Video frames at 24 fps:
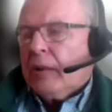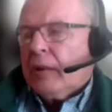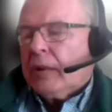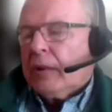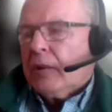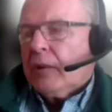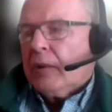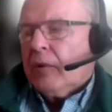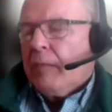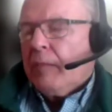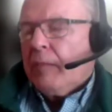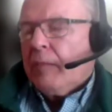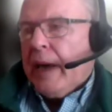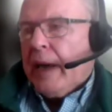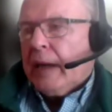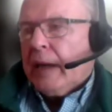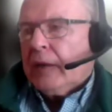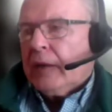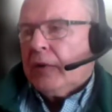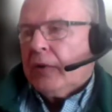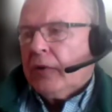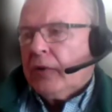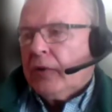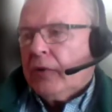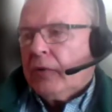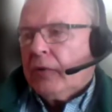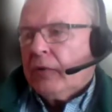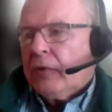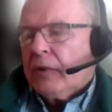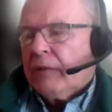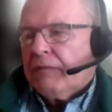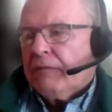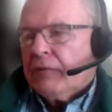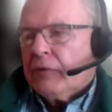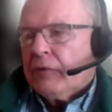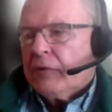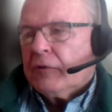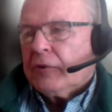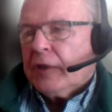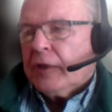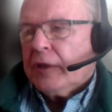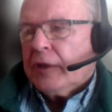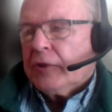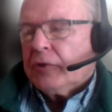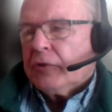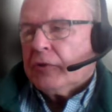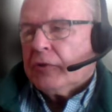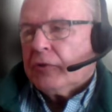go back to the first
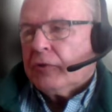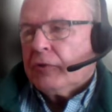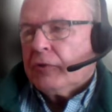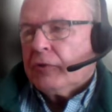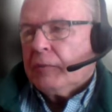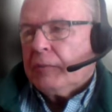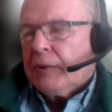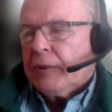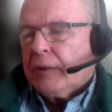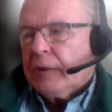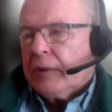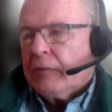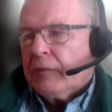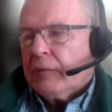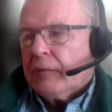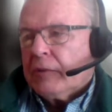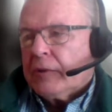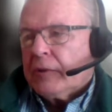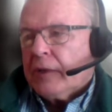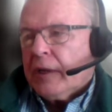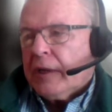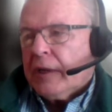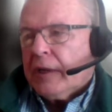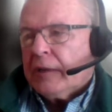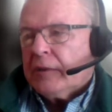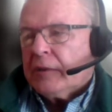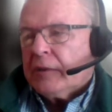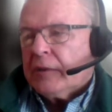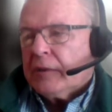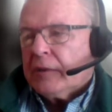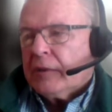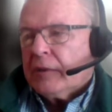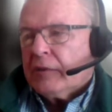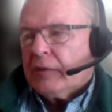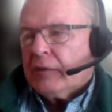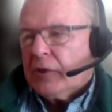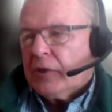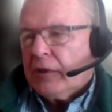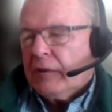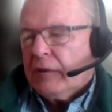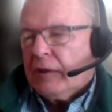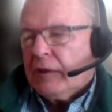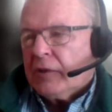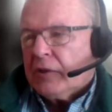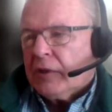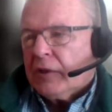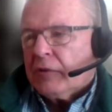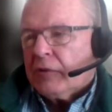angel group in Wisconsin
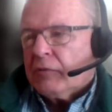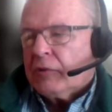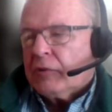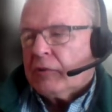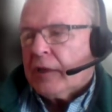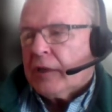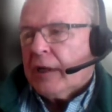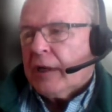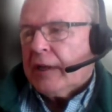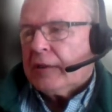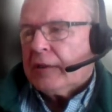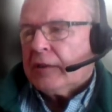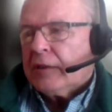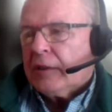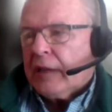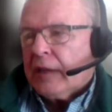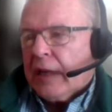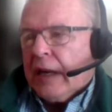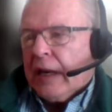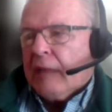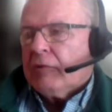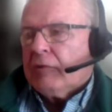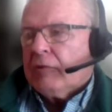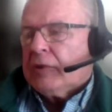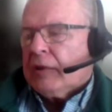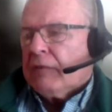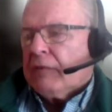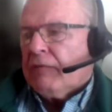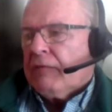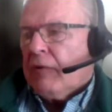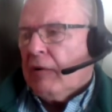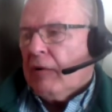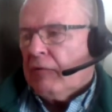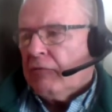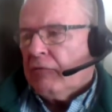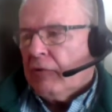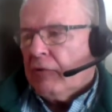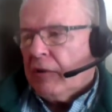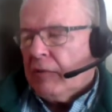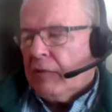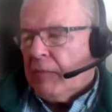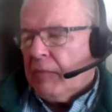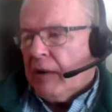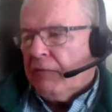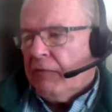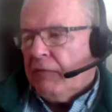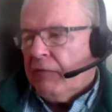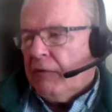in central Wisconsin that I was involved with
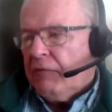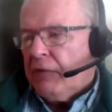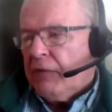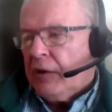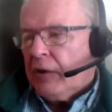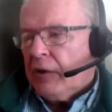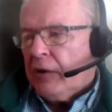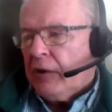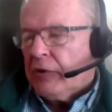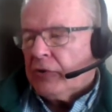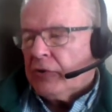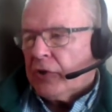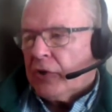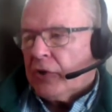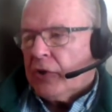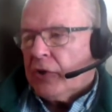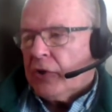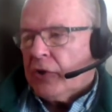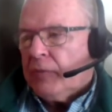about 15 years ago.